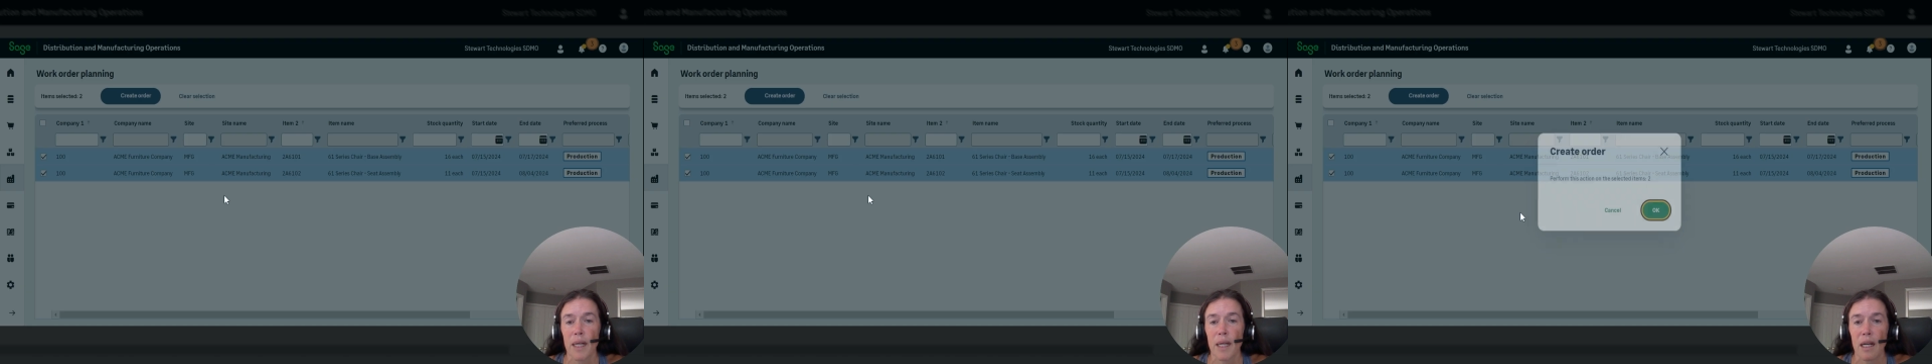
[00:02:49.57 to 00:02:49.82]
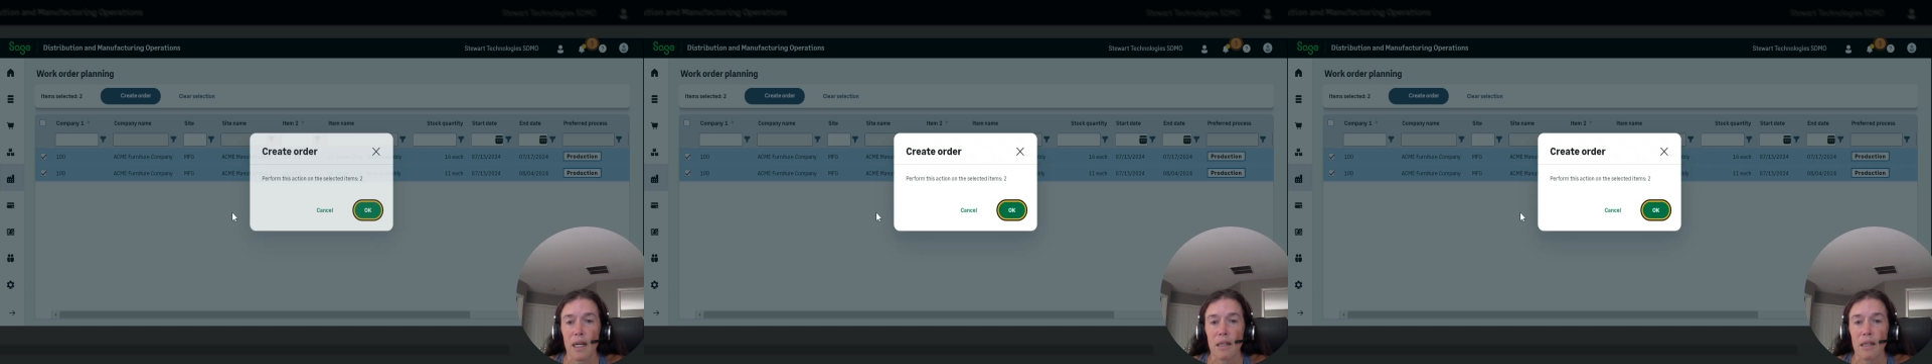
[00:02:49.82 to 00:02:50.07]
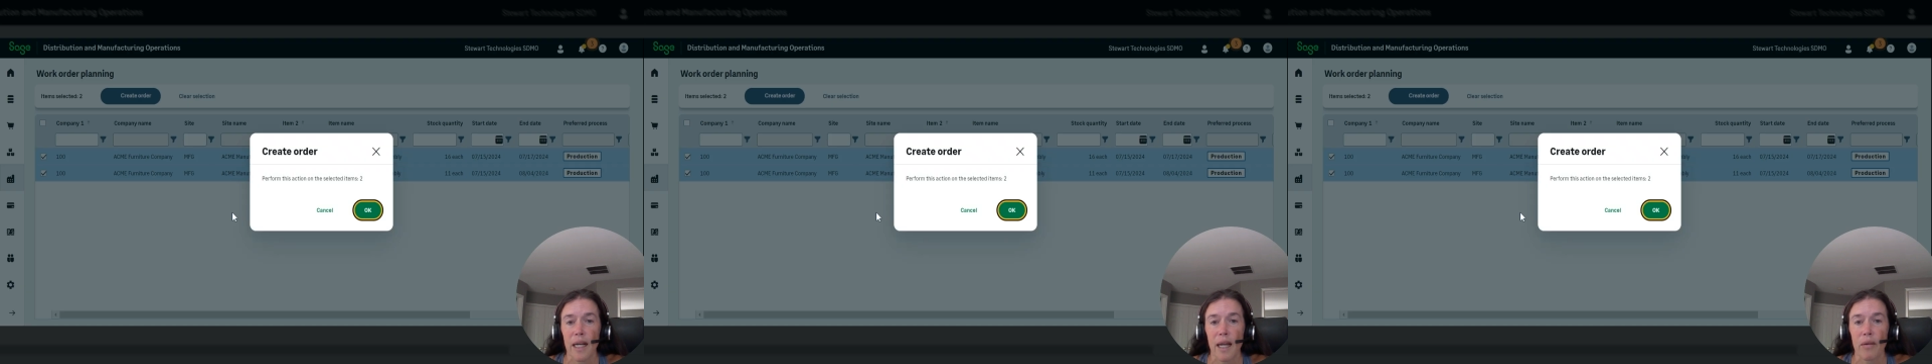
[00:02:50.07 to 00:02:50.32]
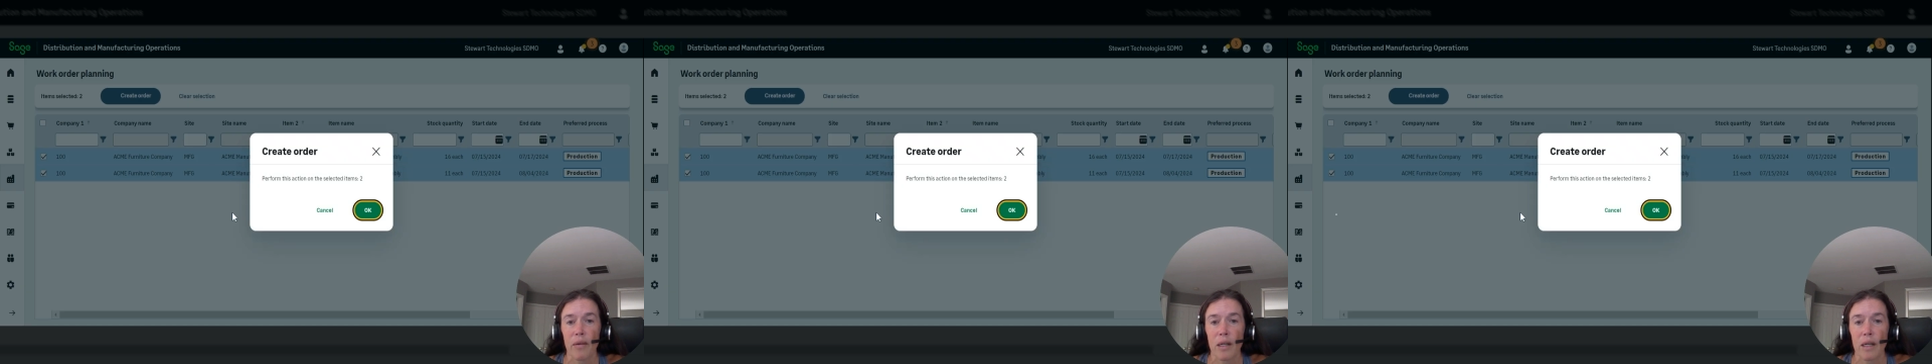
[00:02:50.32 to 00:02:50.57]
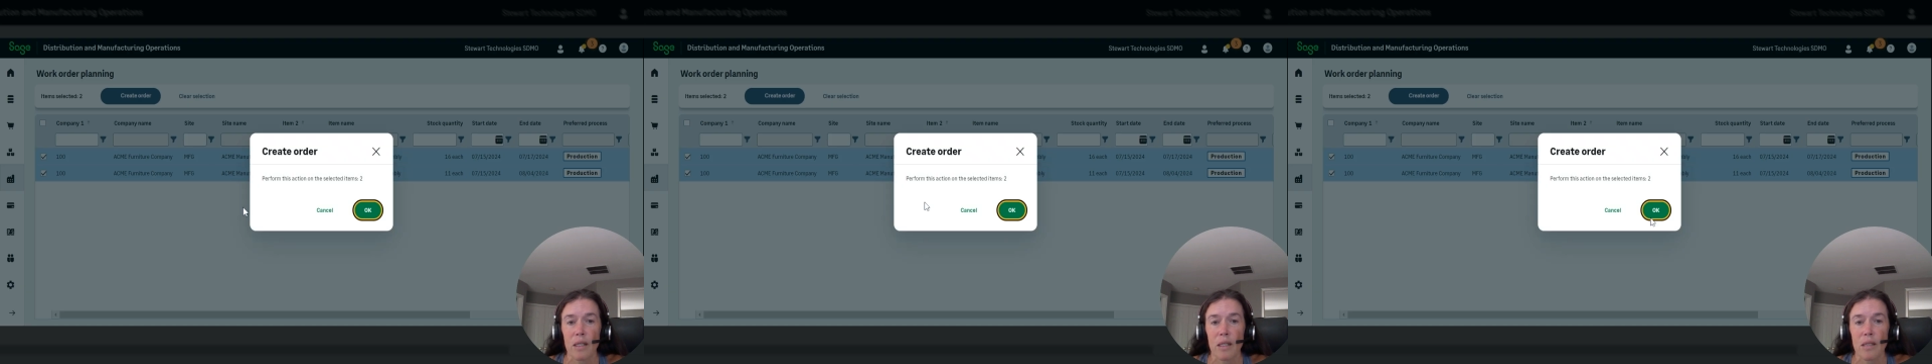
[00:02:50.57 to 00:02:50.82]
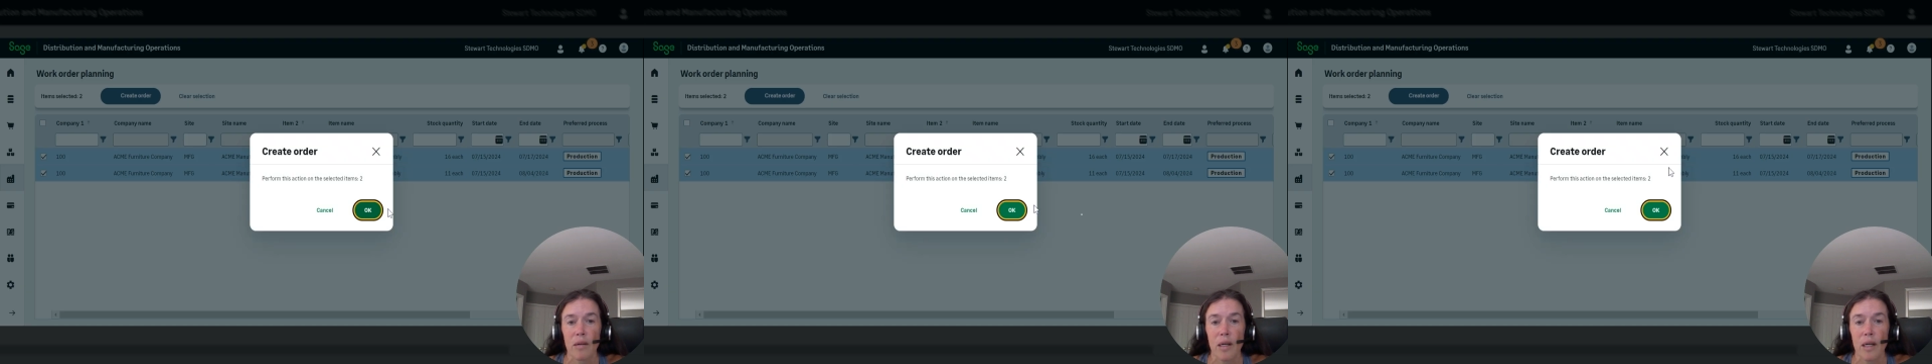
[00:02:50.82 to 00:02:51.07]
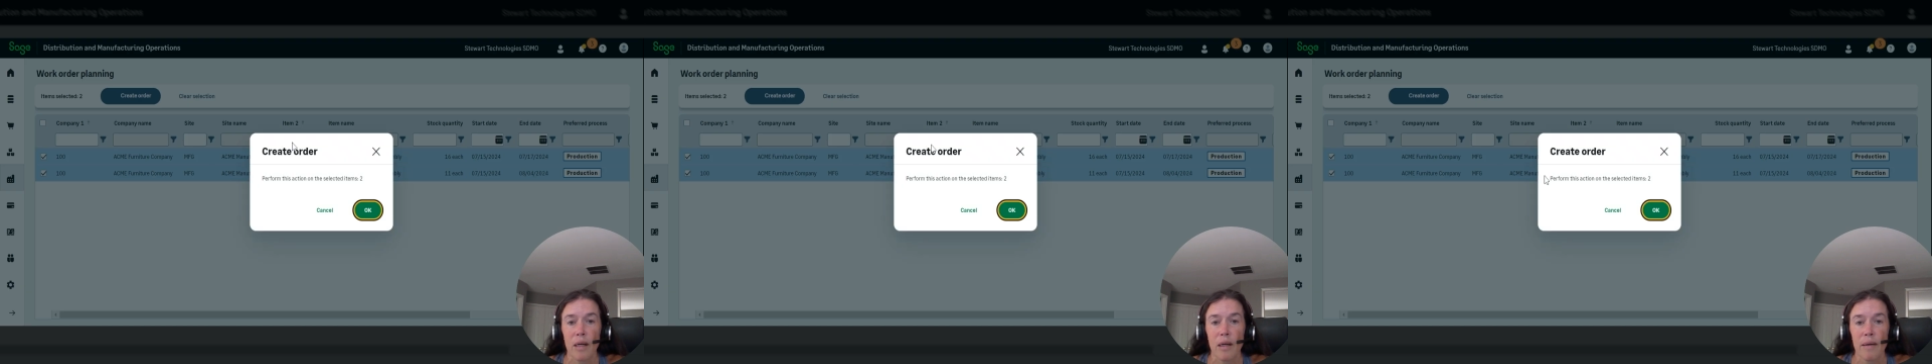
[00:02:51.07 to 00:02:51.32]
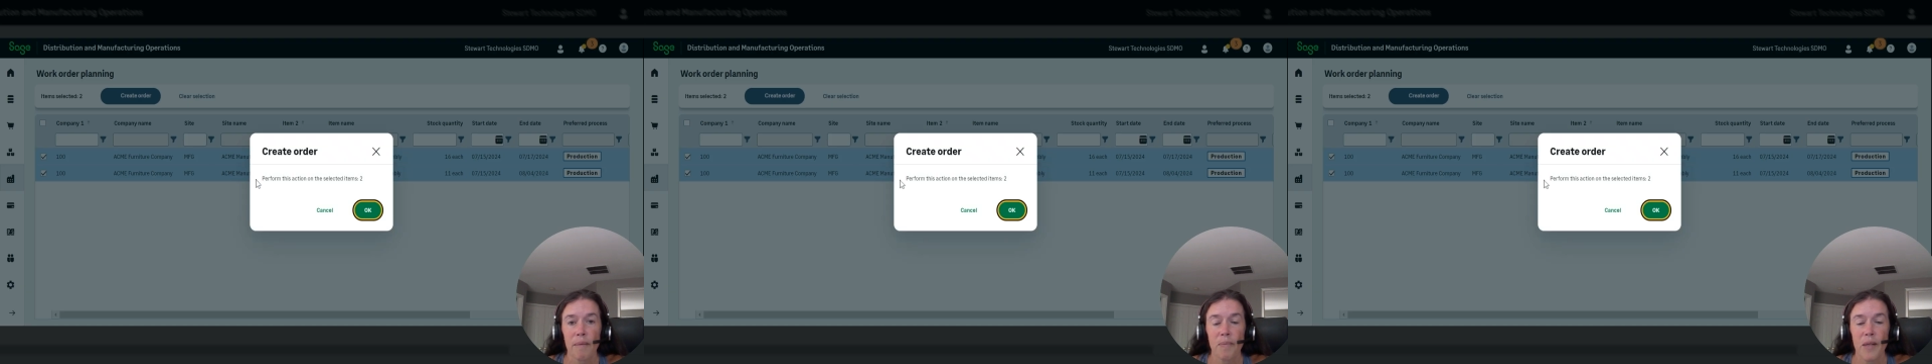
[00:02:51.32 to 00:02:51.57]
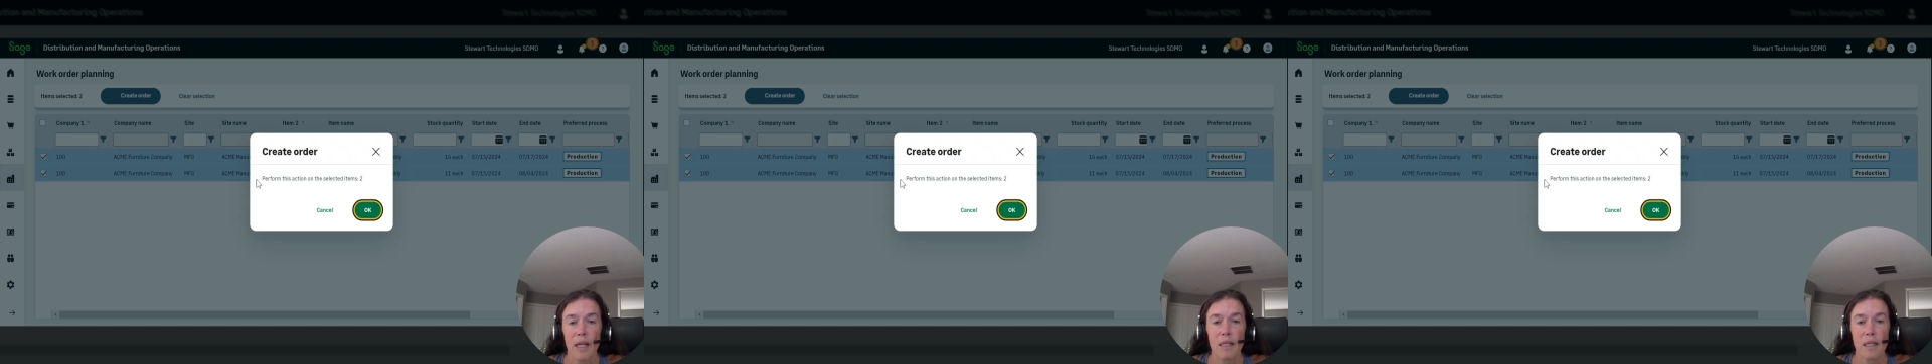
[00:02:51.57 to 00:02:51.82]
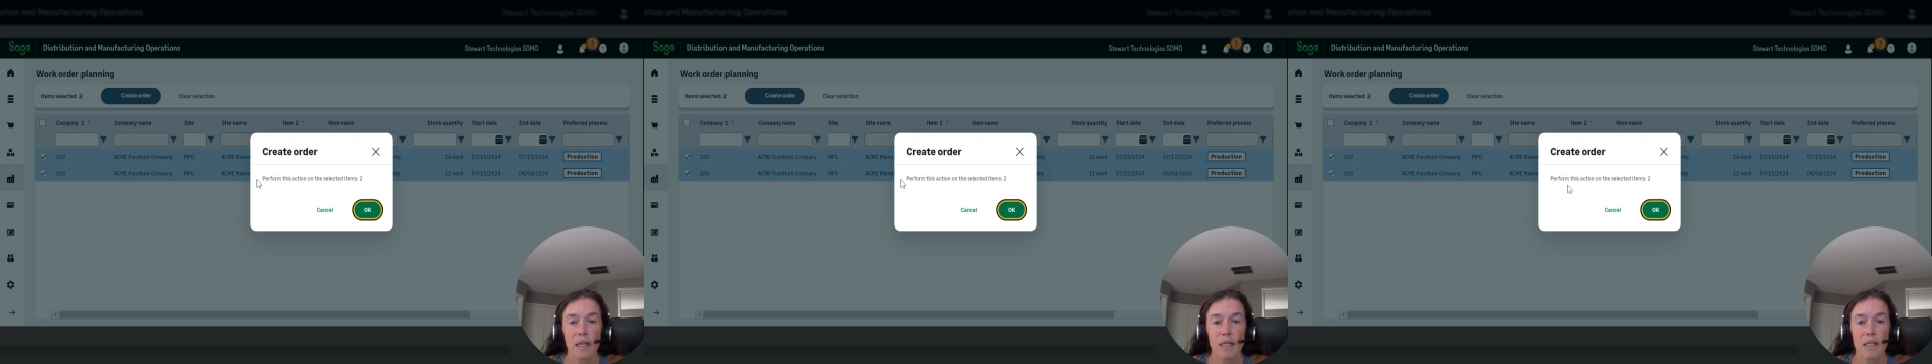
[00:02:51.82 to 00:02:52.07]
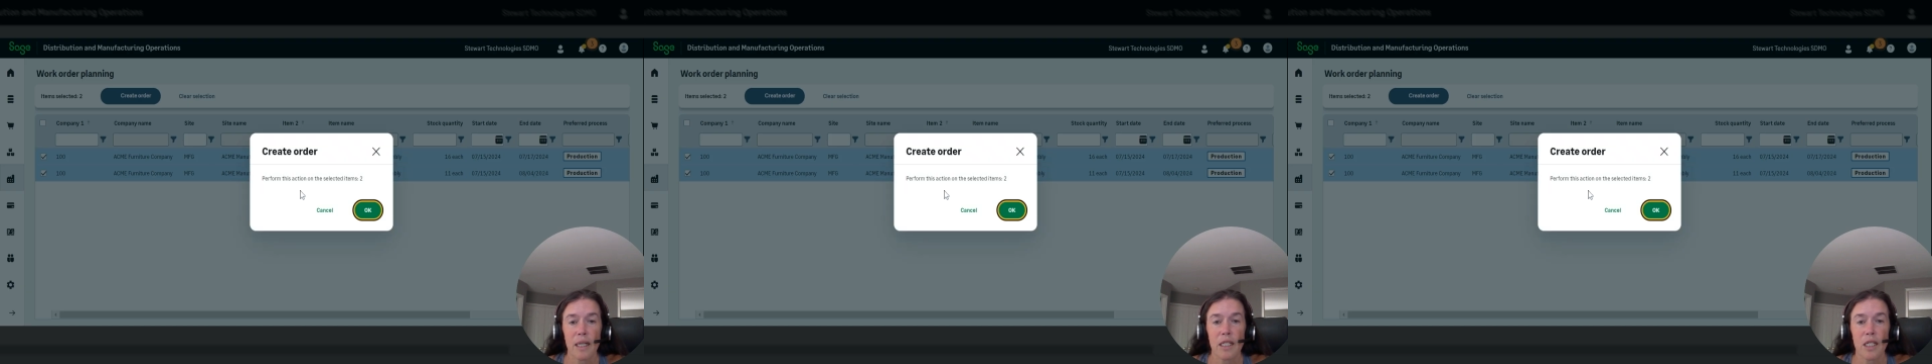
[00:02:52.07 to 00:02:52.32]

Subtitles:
going to hit create orders, and it's going to say,